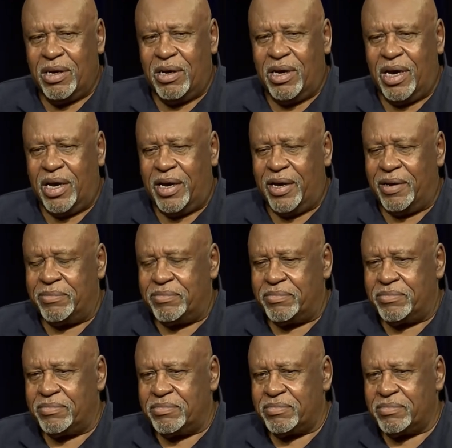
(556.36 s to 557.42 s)

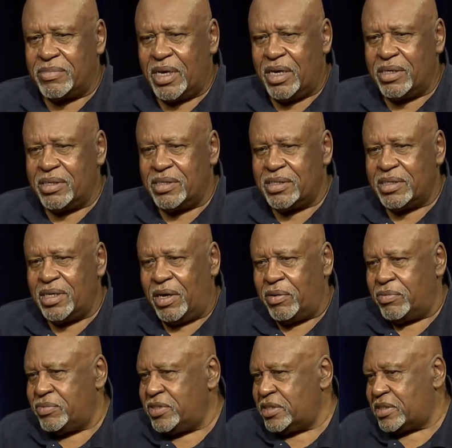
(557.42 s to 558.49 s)
Um, yeah,
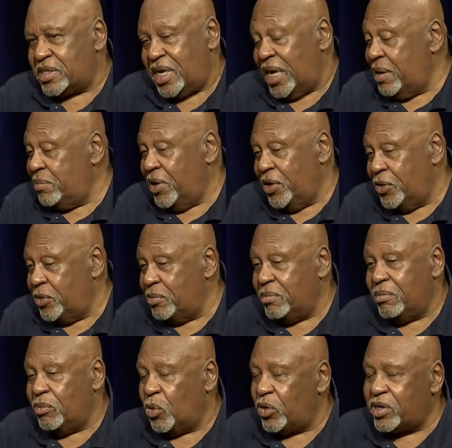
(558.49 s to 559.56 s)
we came home
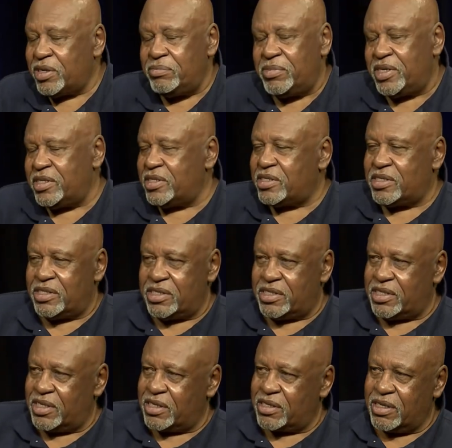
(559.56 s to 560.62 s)
more committed to this
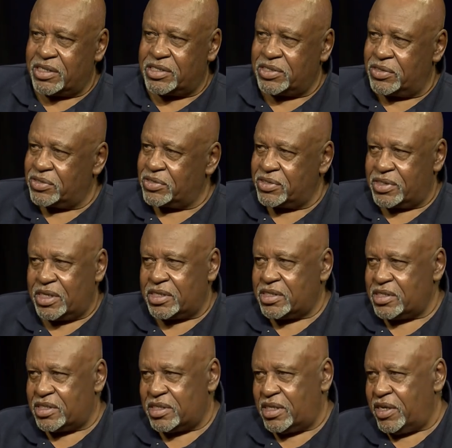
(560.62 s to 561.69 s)
thing called social mm-hmm.
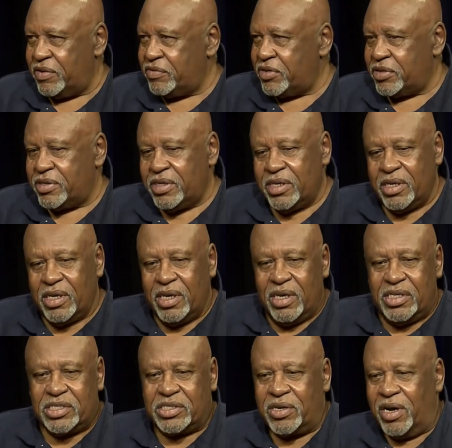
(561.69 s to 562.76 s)
justice than ever.
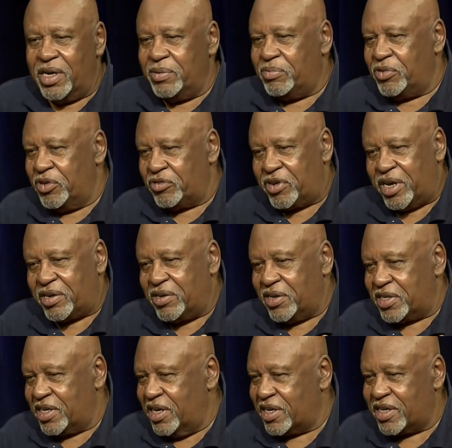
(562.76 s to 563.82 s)
Started a program
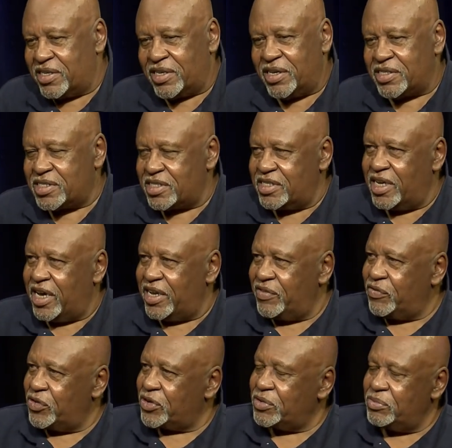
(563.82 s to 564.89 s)
called Young Adults United
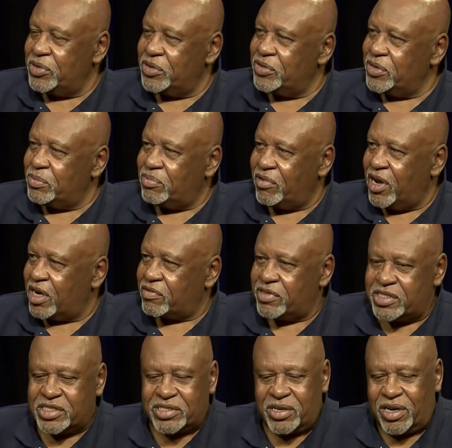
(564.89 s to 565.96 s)
for Community
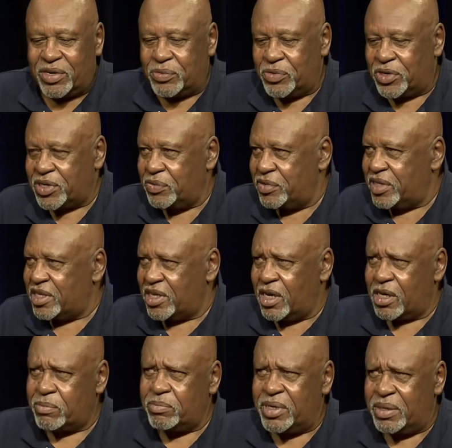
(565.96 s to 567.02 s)
Progress. Started working with
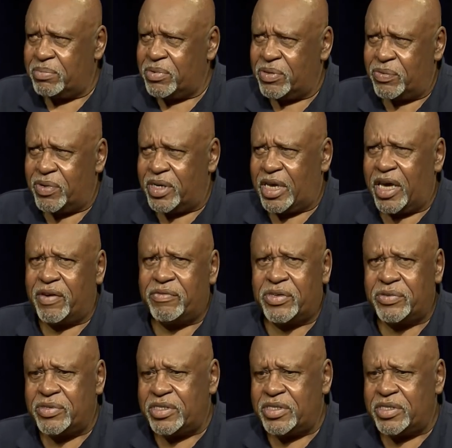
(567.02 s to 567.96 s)
young people and what have you.